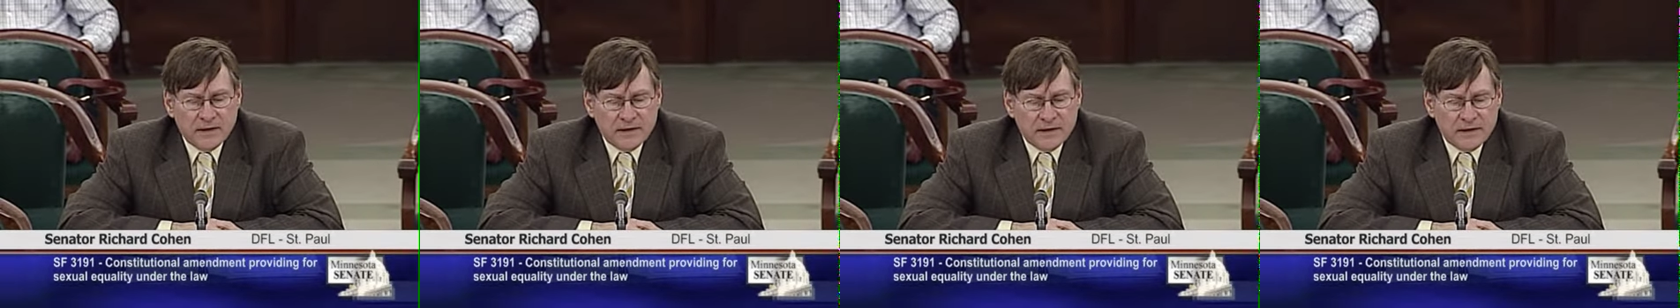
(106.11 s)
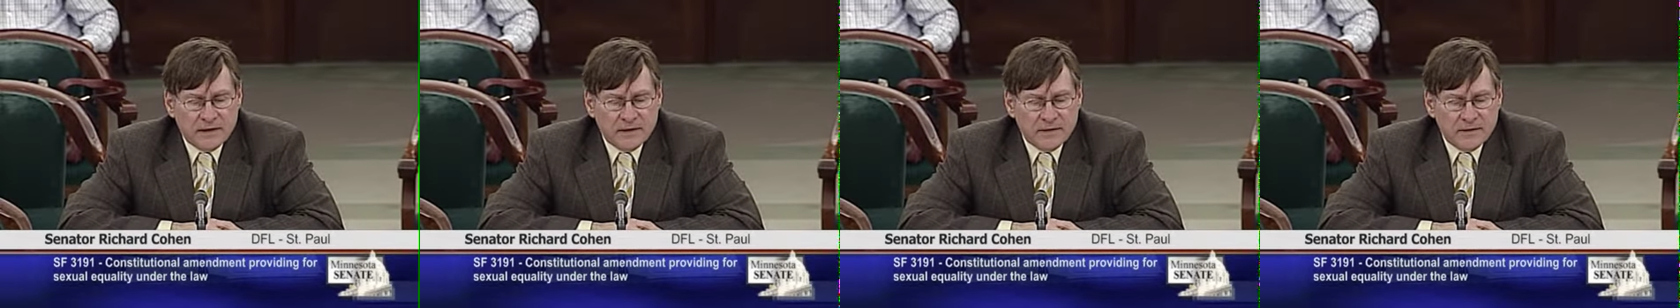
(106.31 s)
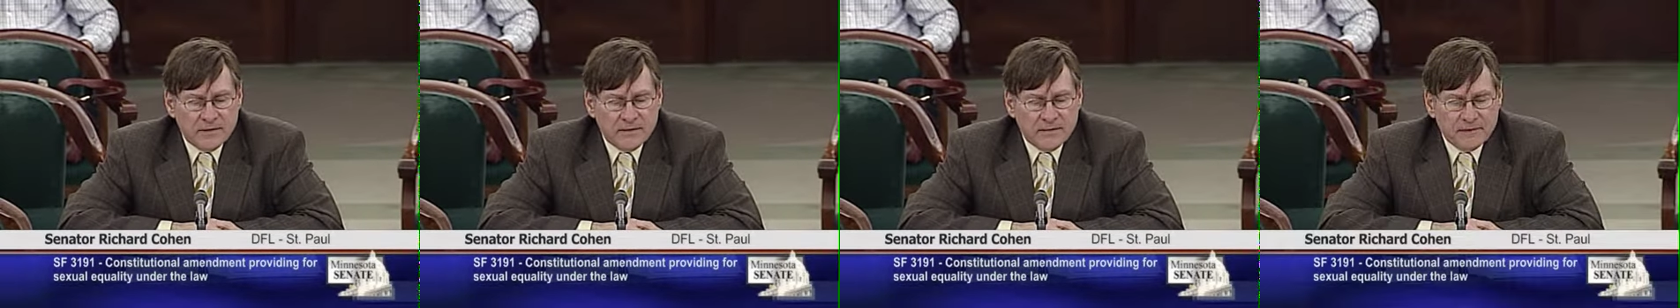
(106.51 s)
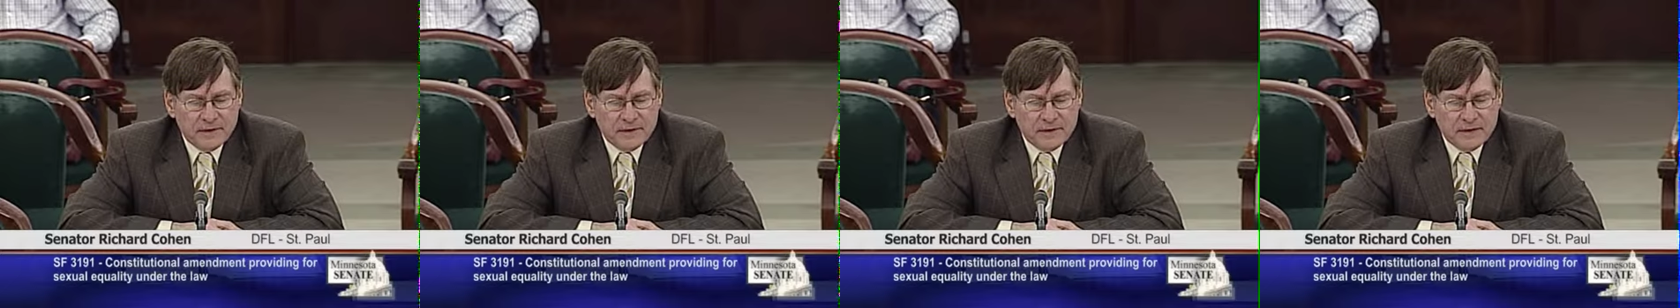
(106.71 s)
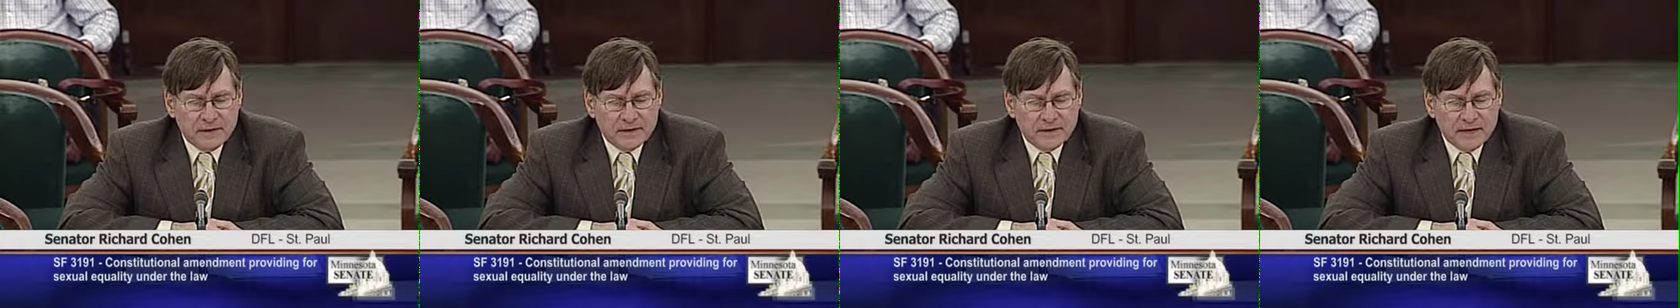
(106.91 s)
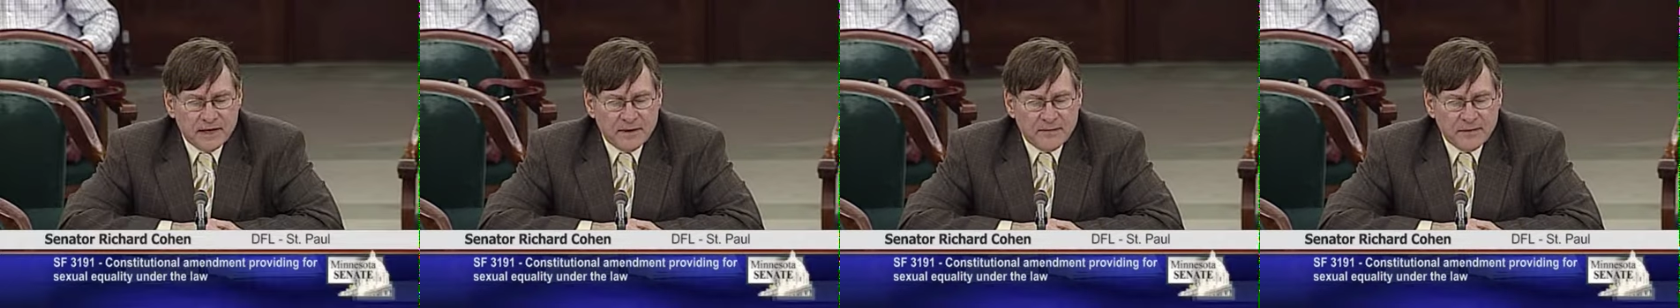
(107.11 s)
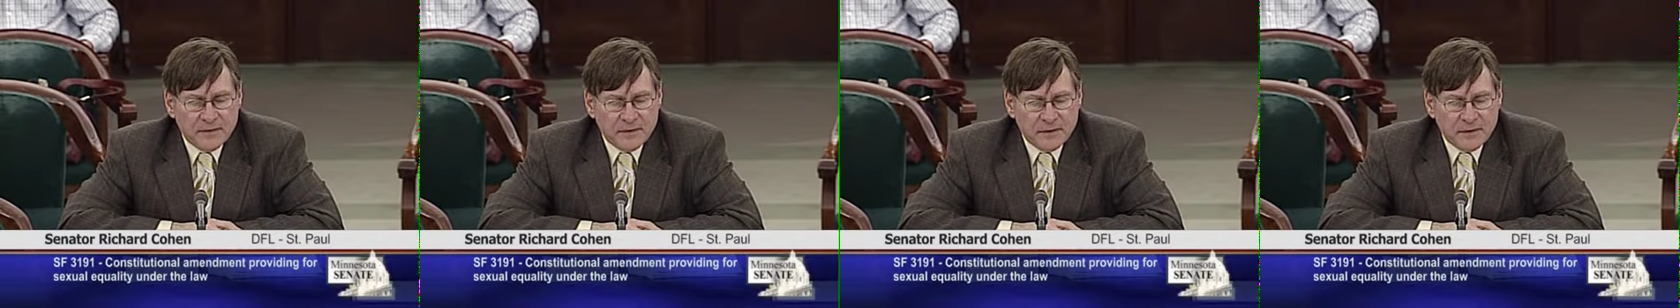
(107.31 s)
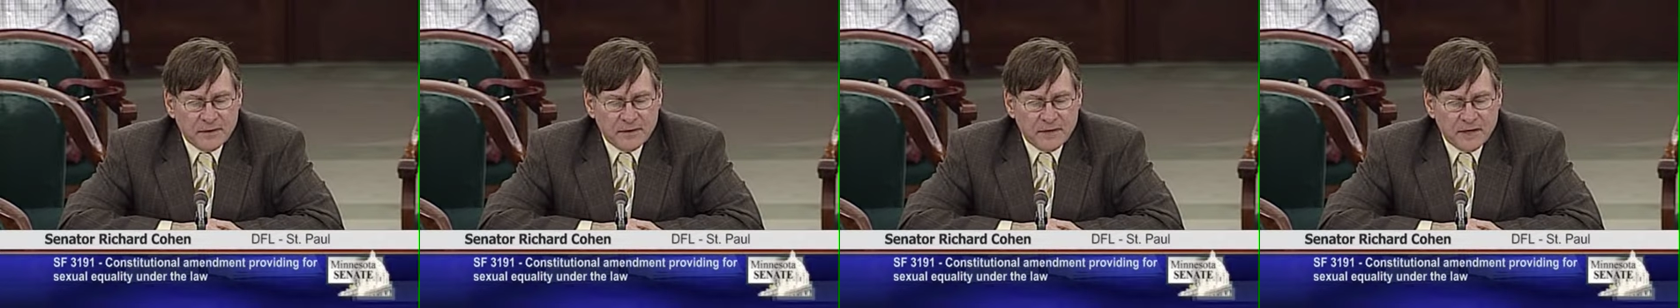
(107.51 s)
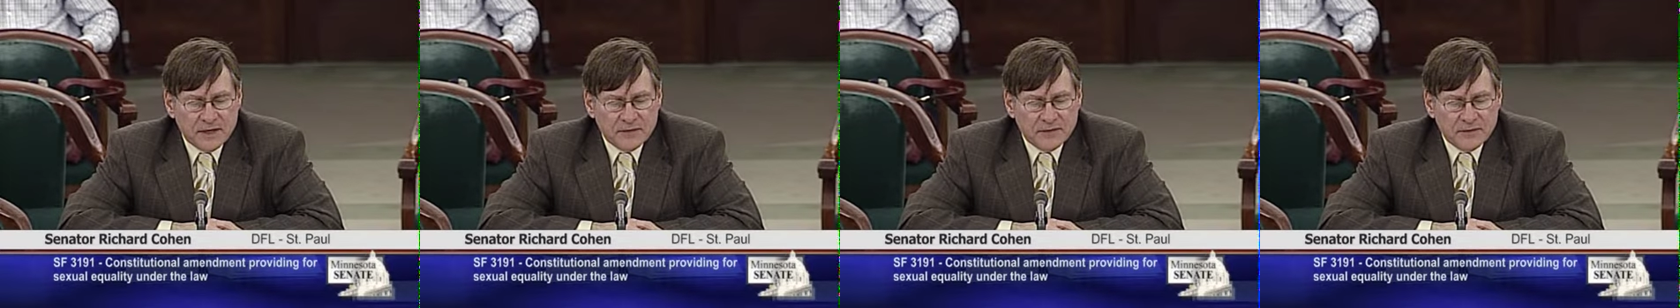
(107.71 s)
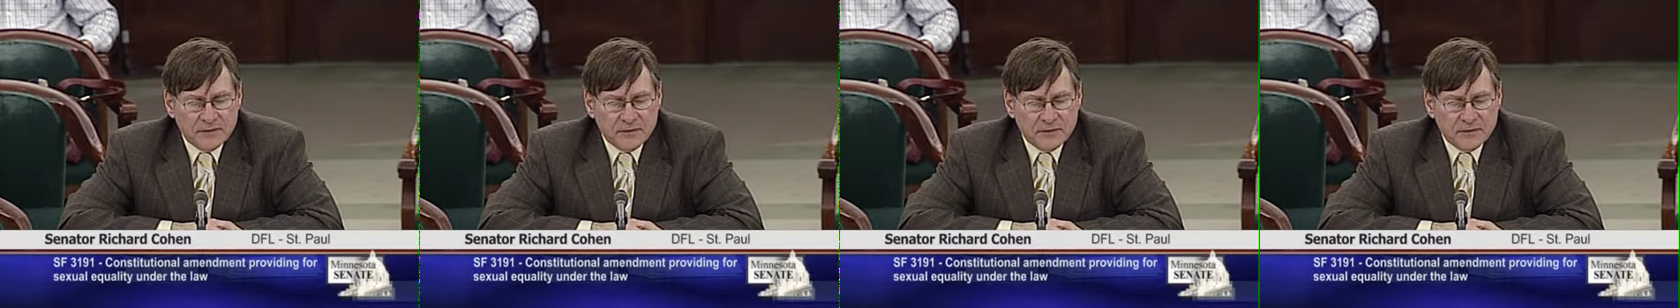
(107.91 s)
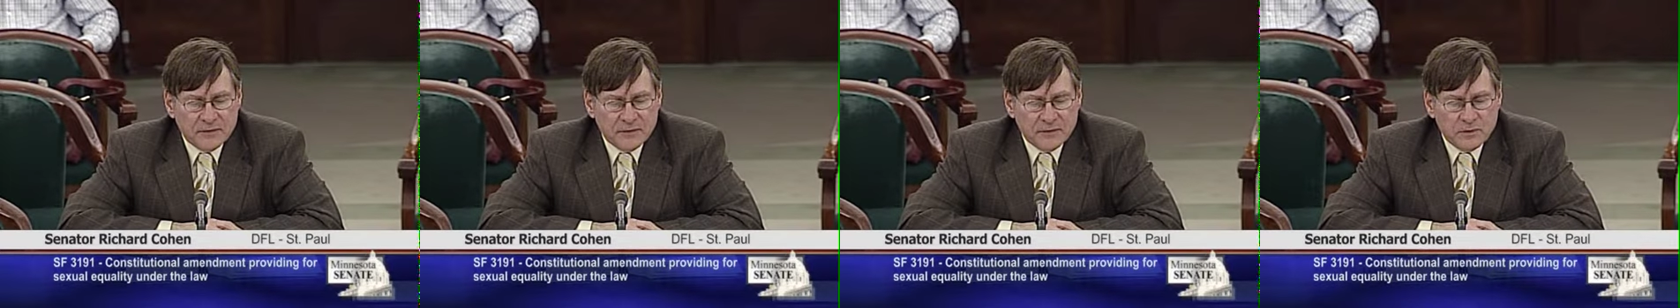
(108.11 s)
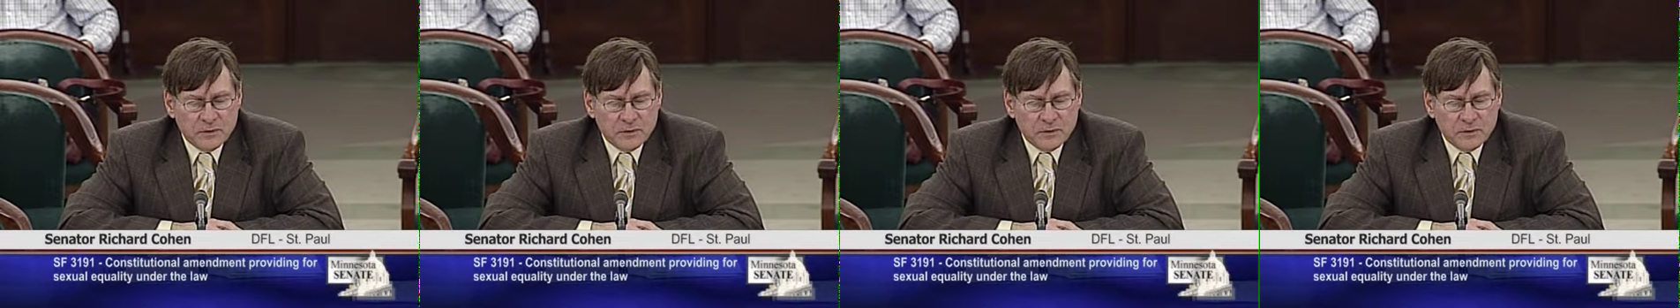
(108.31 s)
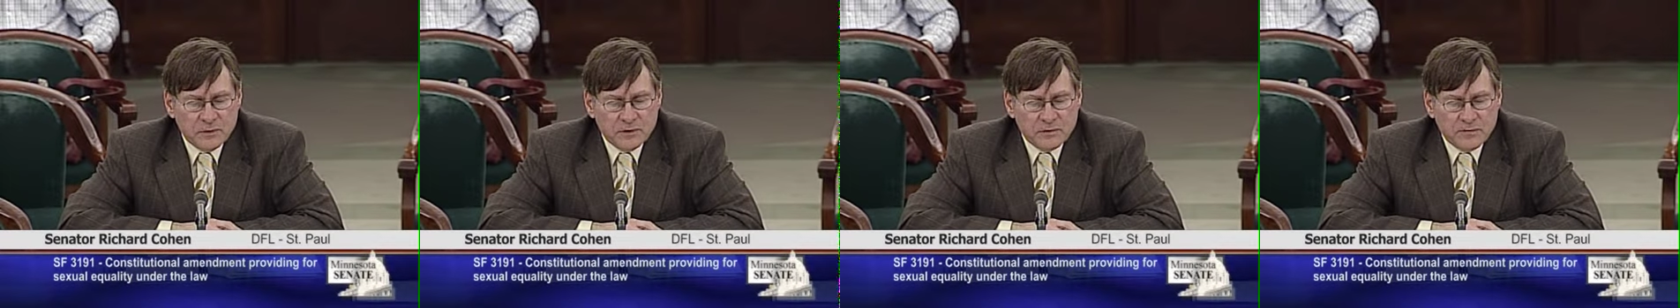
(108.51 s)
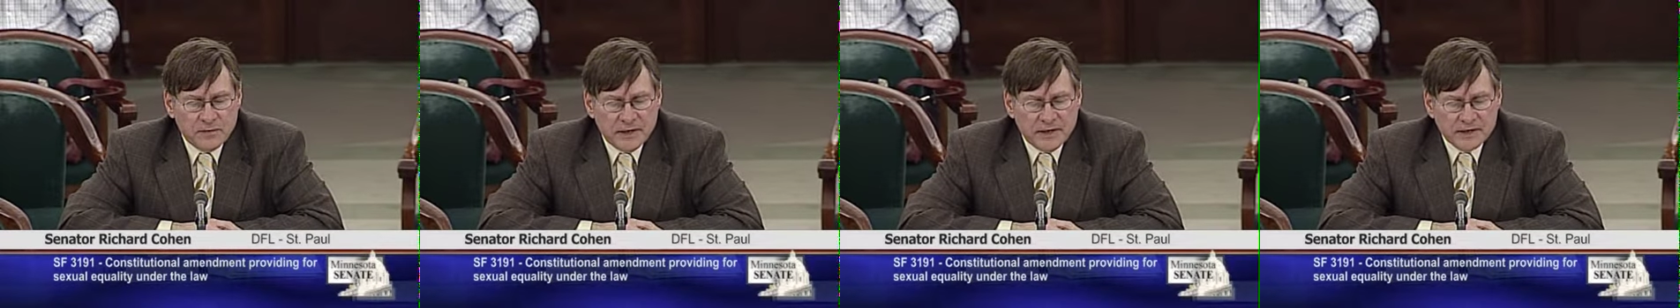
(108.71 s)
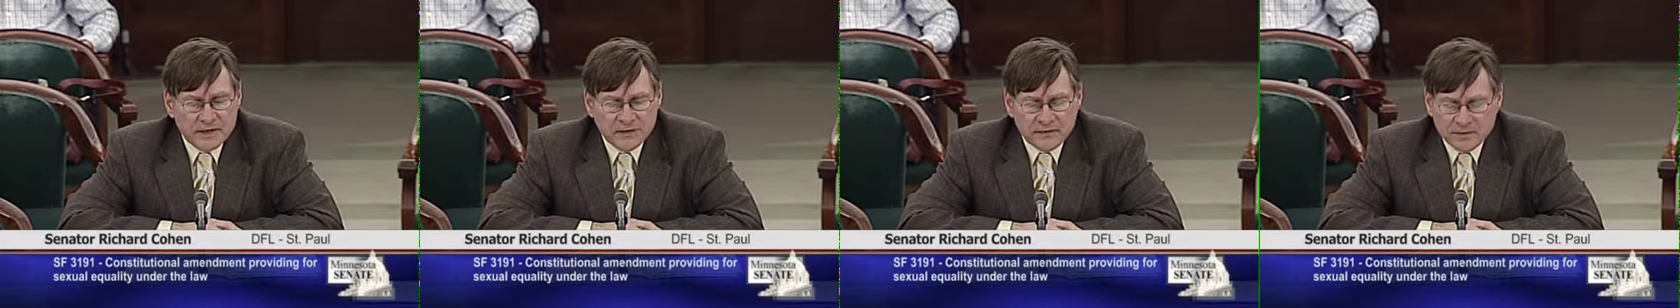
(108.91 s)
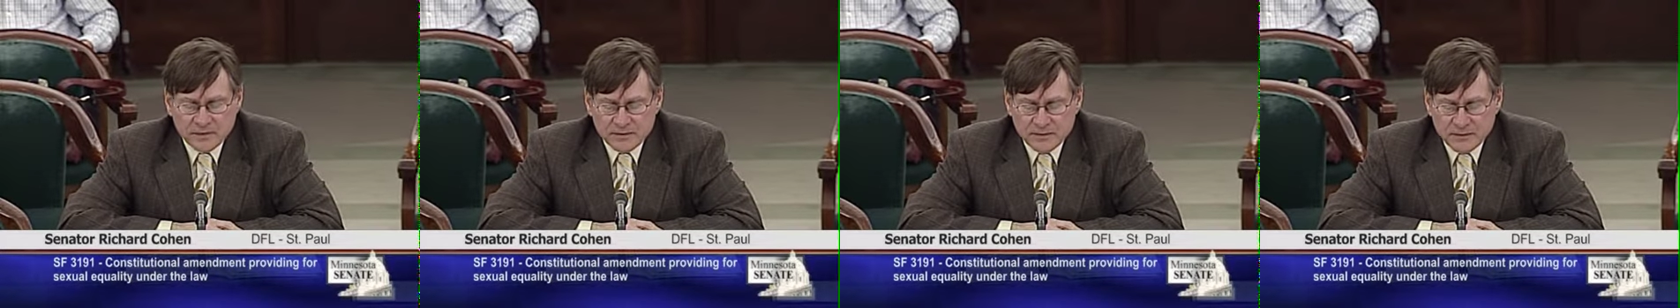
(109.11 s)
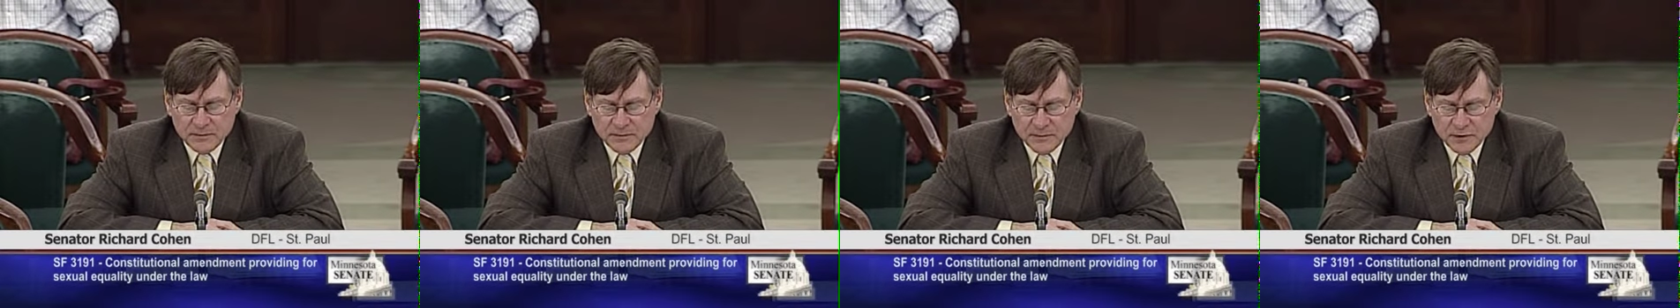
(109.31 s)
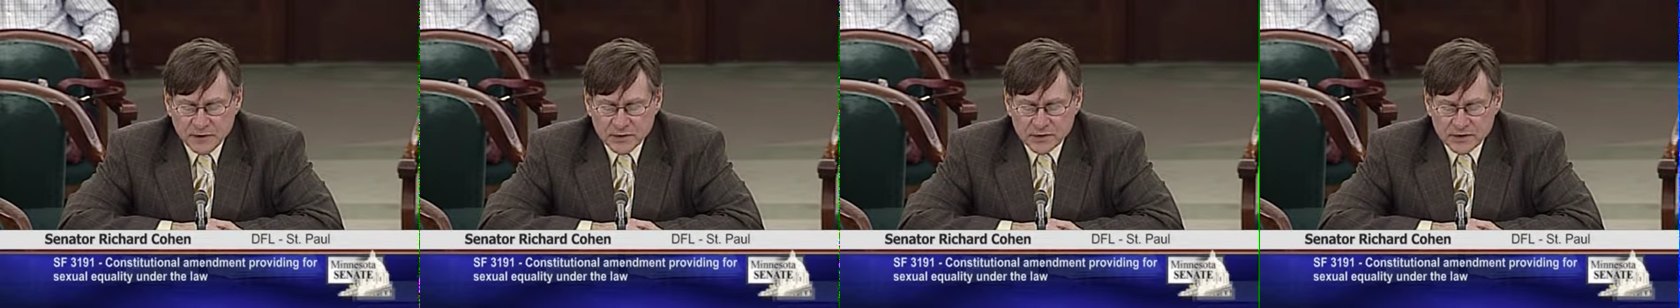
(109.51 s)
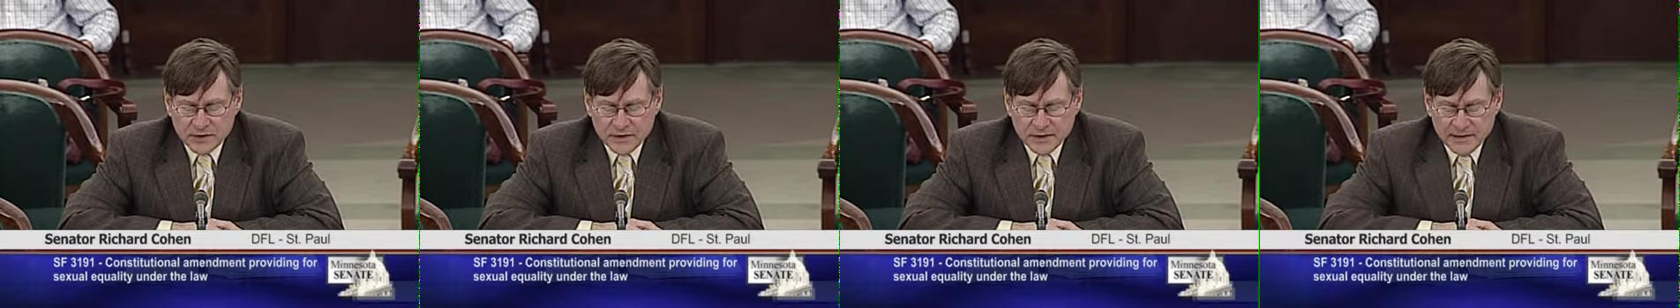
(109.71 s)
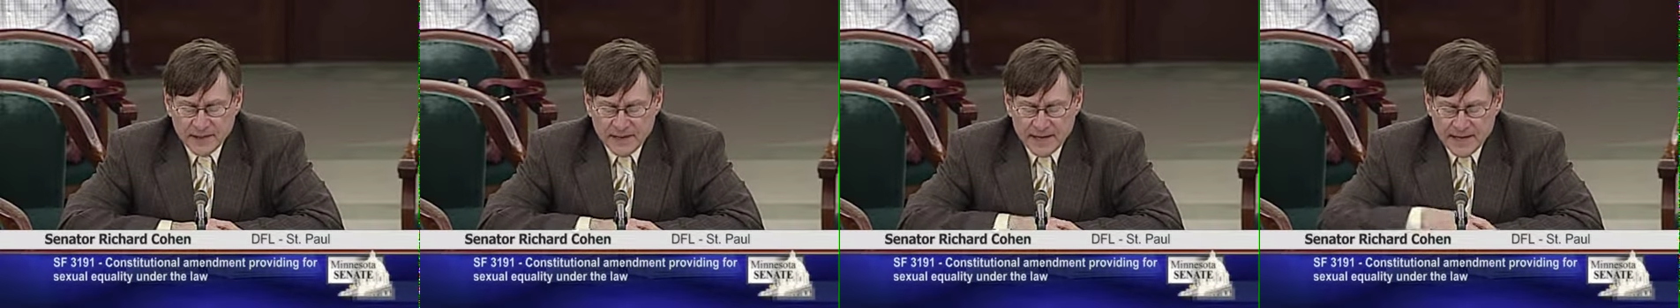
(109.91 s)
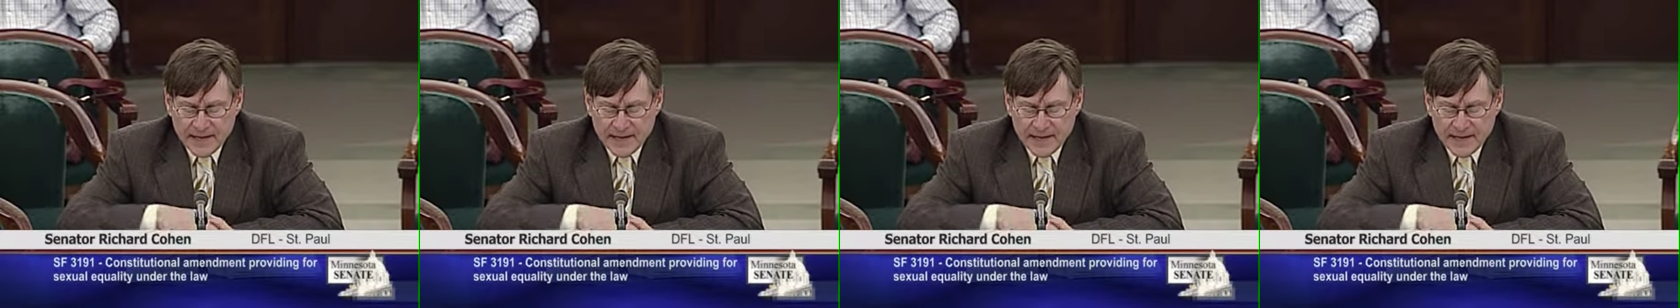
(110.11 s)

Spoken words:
a time that we thought would work best for the proposal.